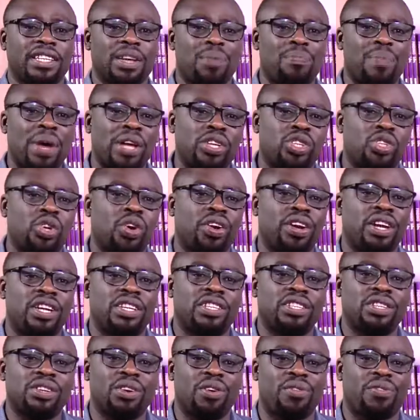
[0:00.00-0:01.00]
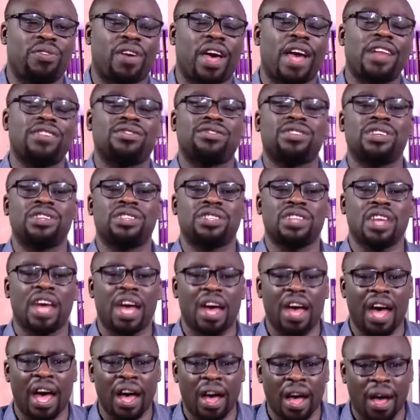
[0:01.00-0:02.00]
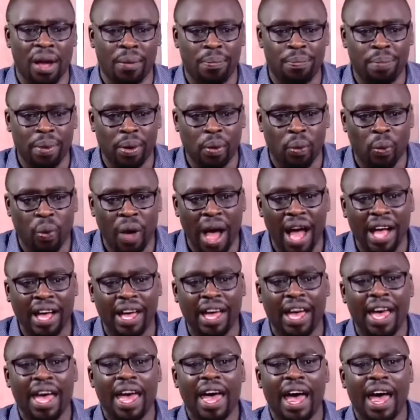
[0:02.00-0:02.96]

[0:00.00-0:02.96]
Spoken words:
majority of countries work